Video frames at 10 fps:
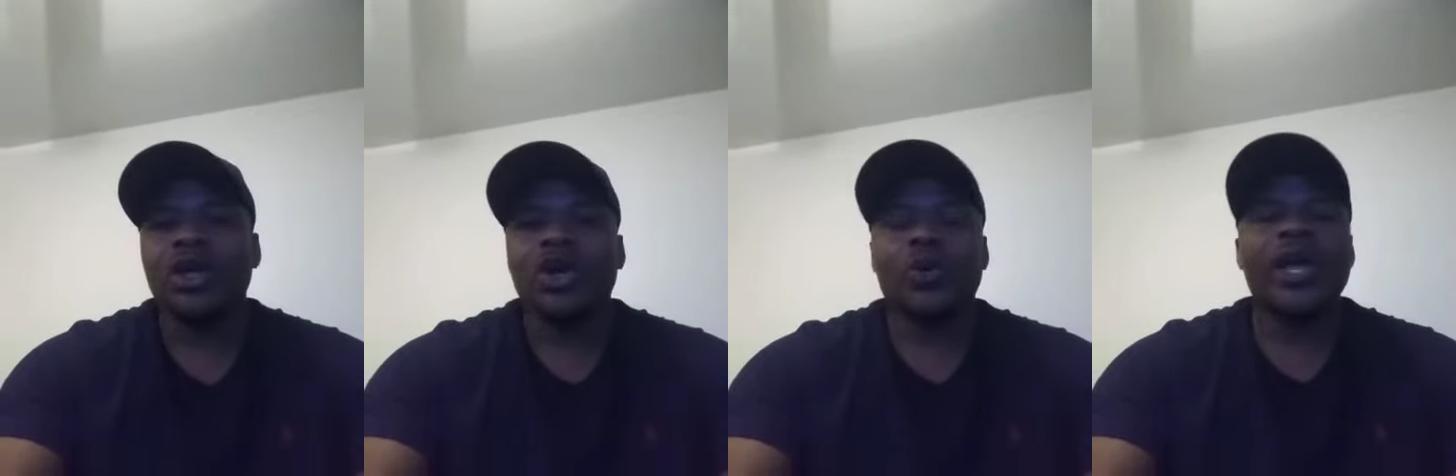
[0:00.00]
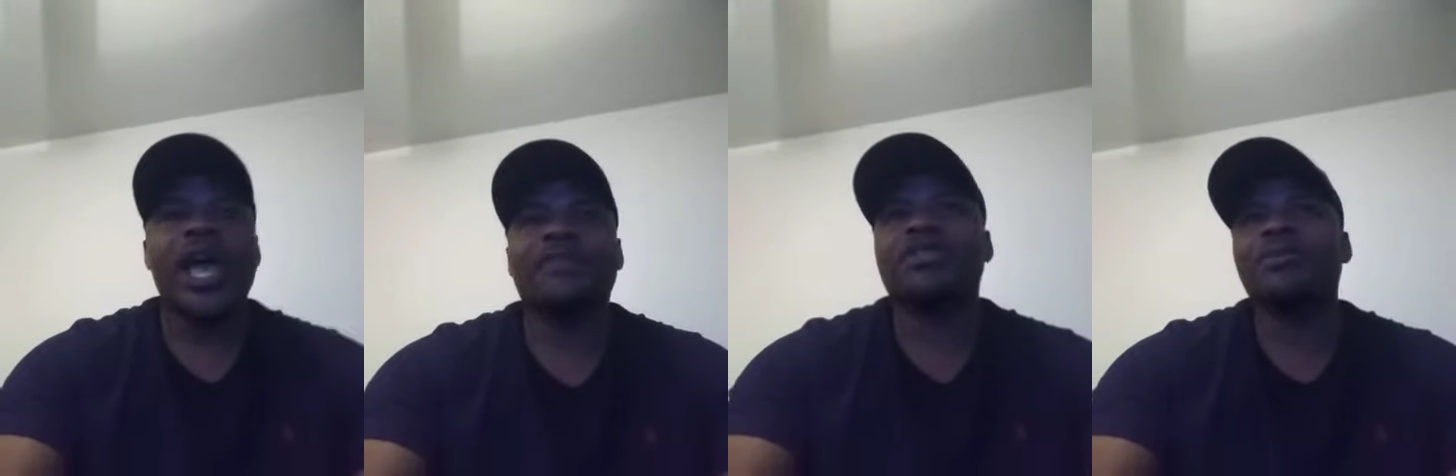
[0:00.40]
we
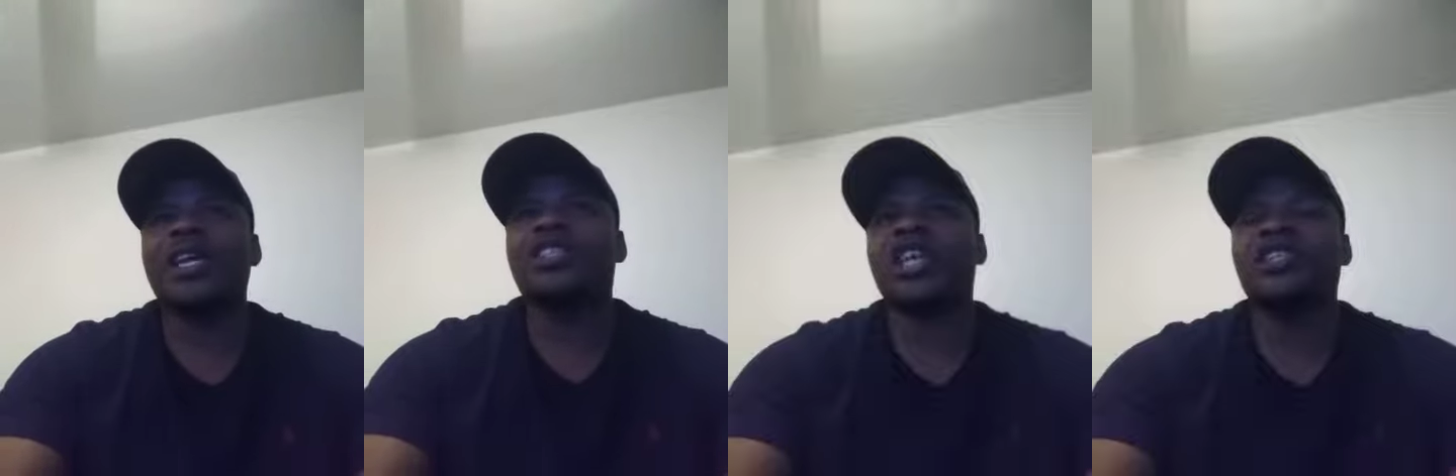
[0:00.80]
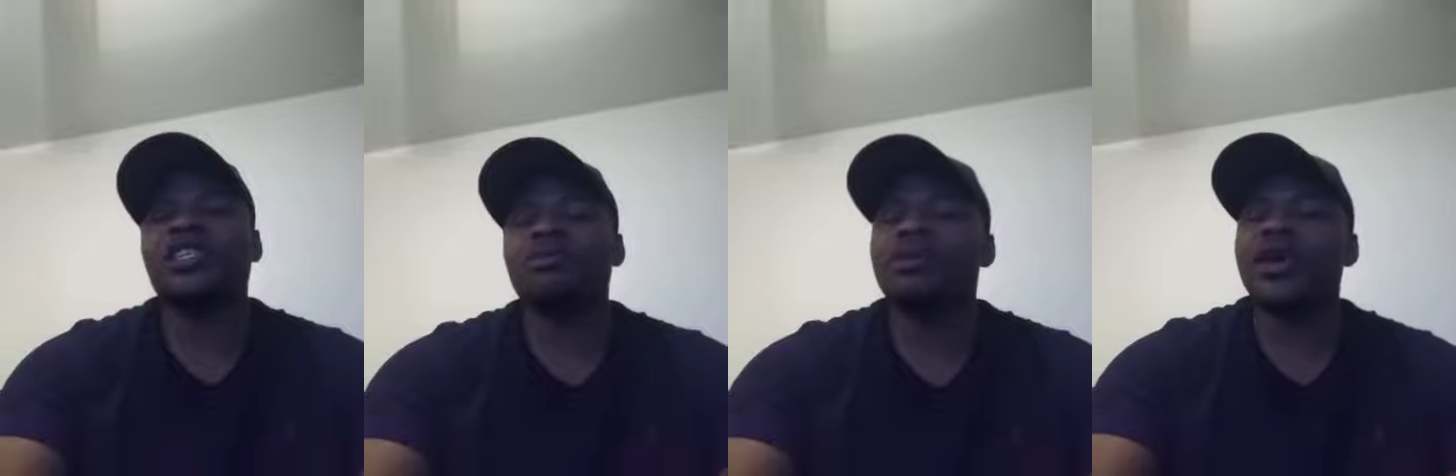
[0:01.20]
have to make
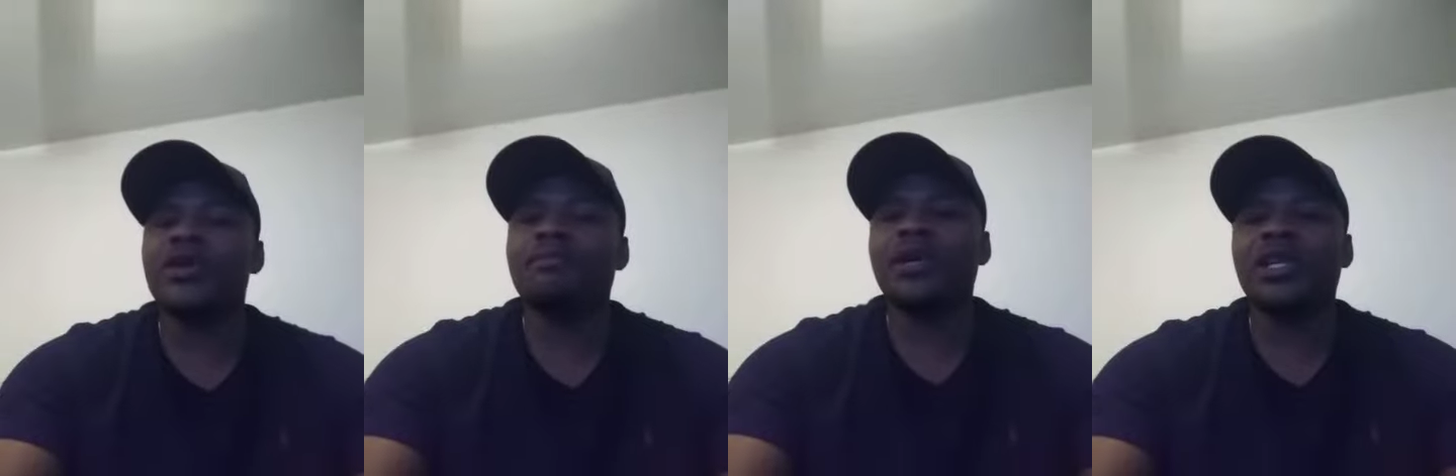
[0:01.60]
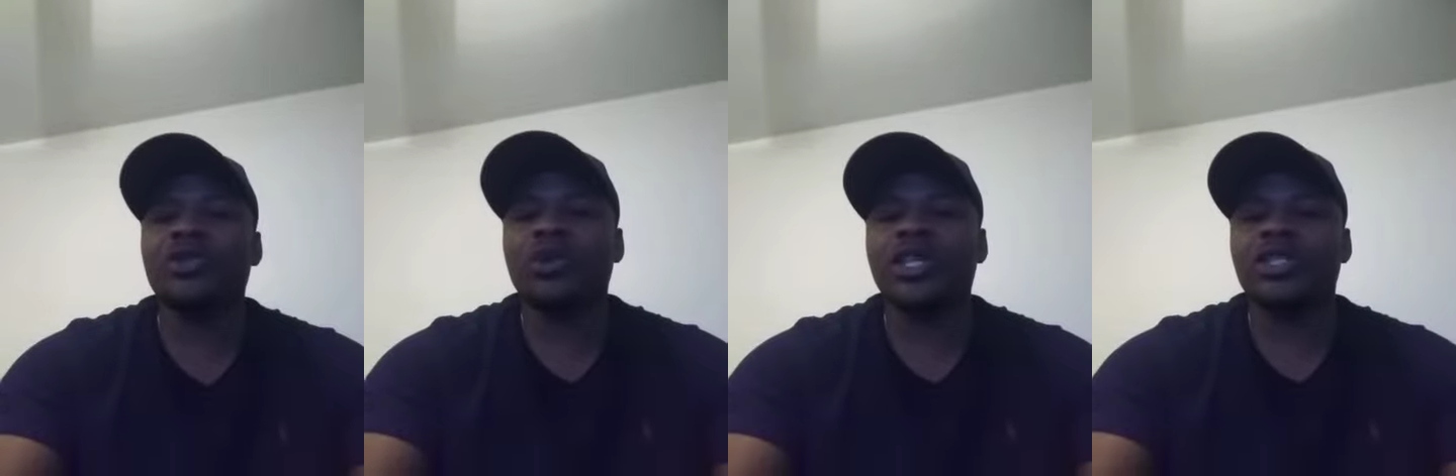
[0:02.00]
JT Barrett beat
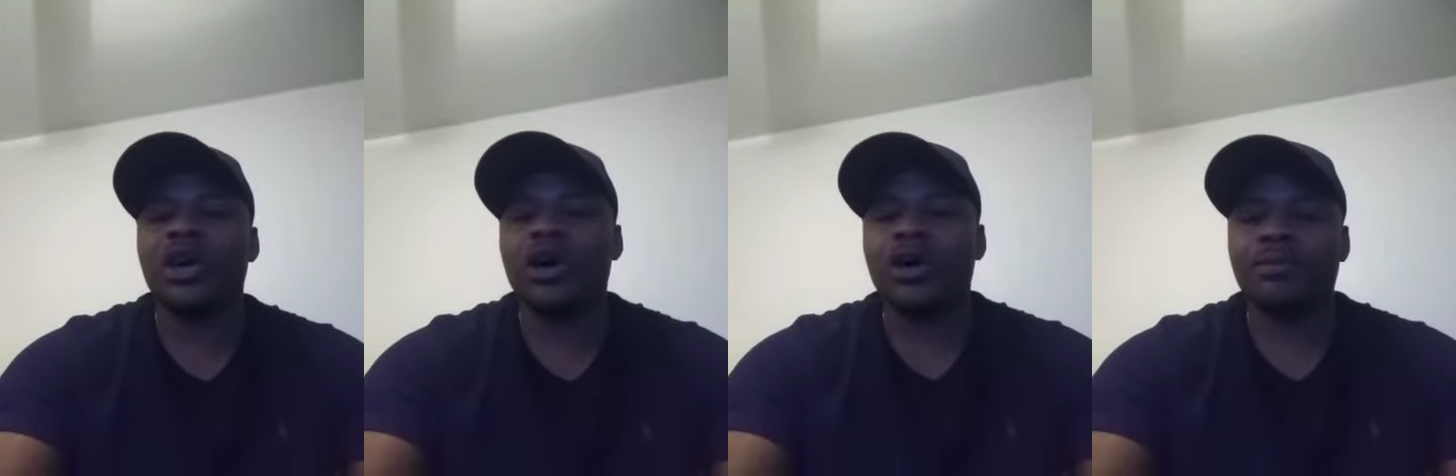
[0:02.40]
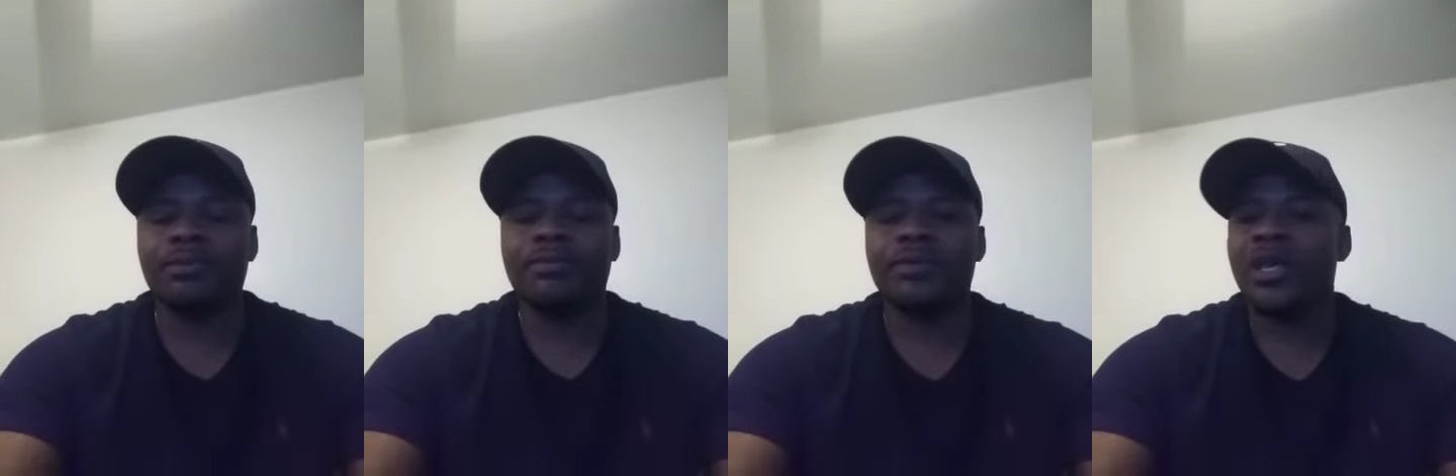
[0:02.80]
us with his arm.
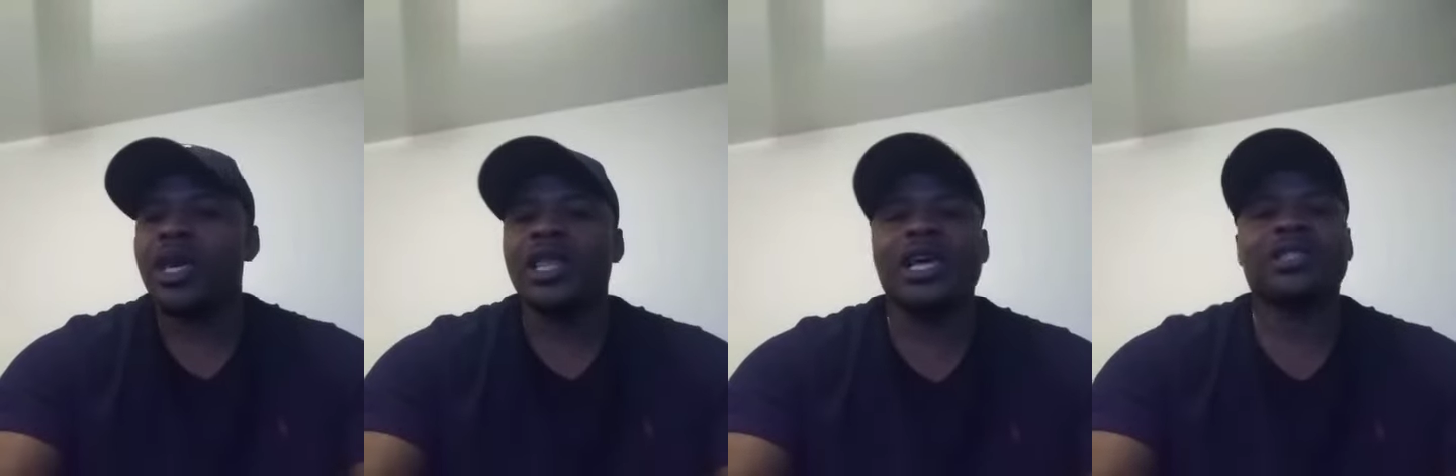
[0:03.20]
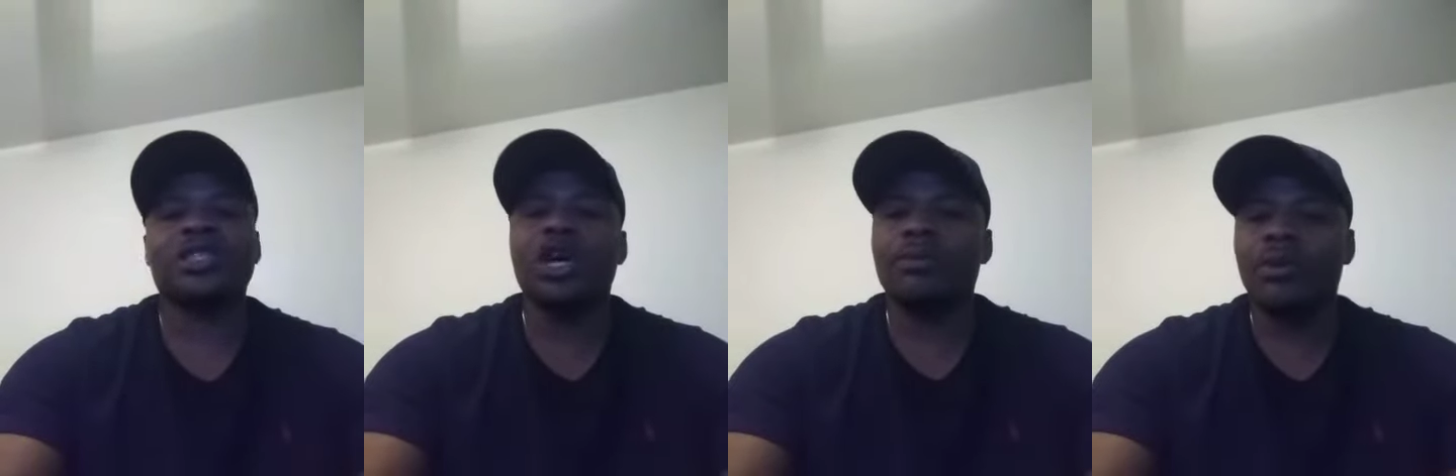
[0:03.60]
That's
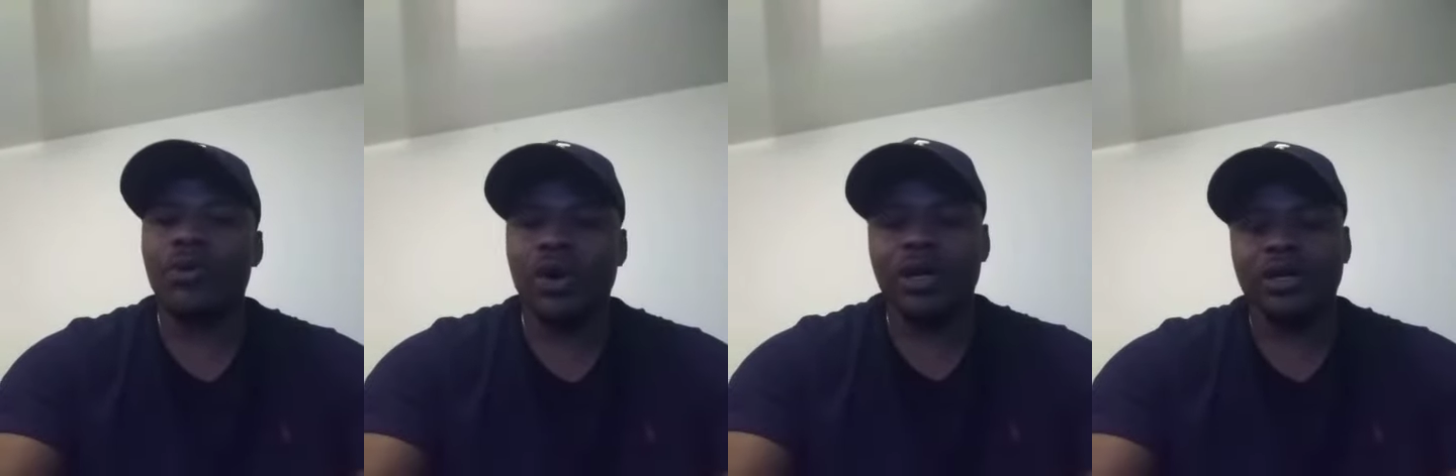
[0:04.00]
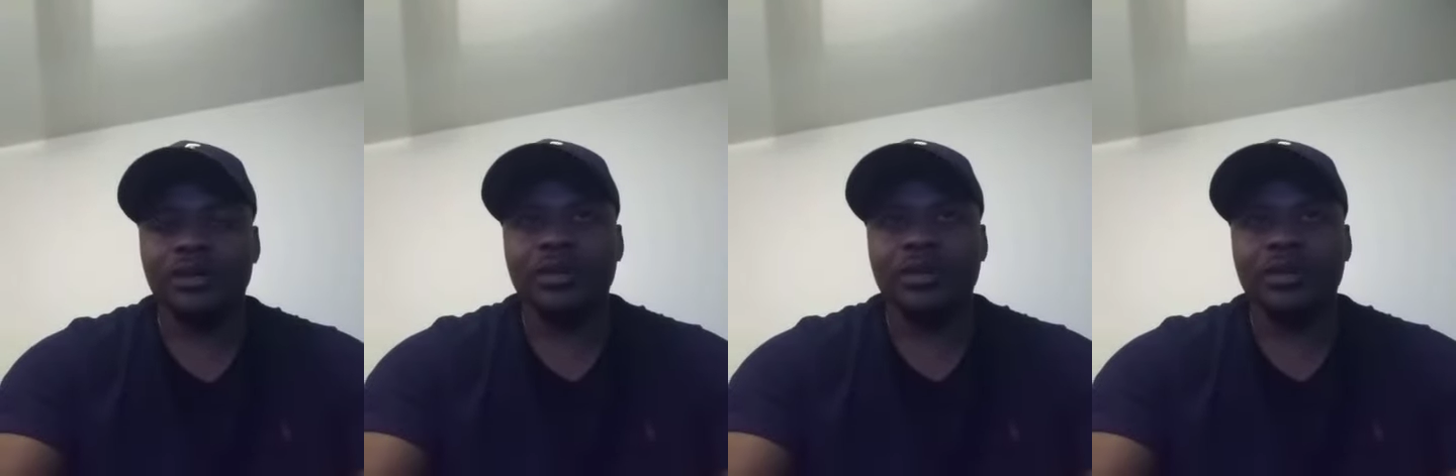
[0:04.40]
number one.